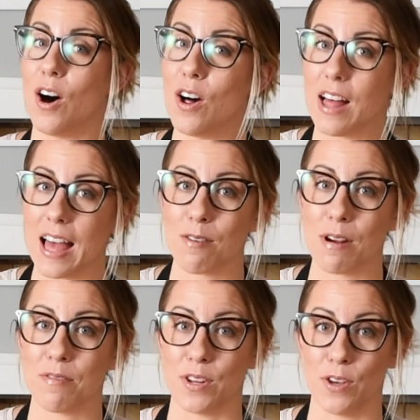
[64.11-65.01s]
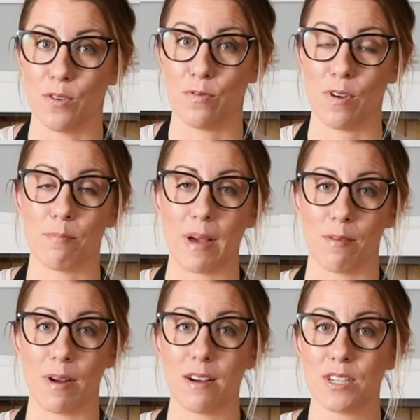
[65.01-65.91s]
all ad revenue from my
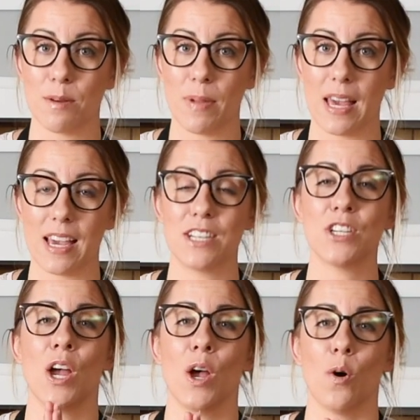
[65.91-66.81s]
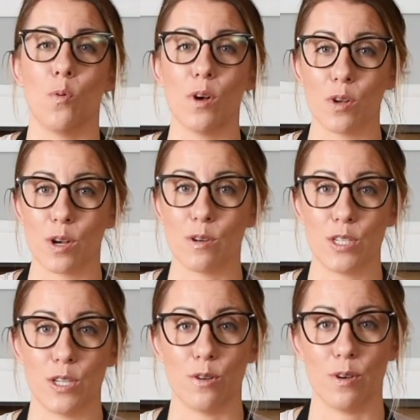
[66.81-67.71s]
roundup page will go
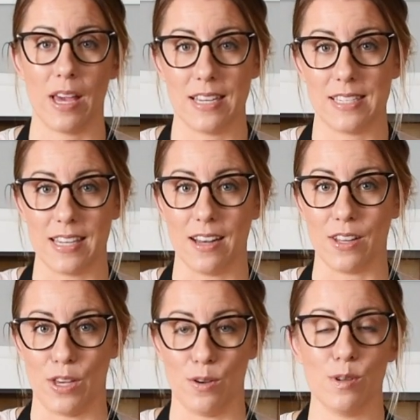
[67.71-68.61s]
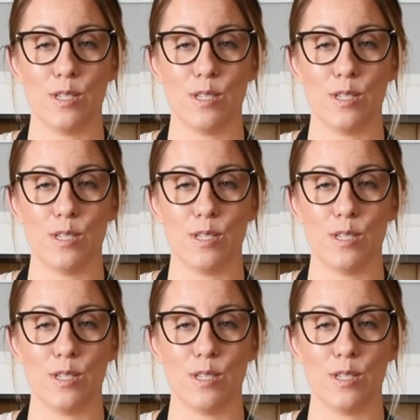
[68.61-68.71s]
to ACLU.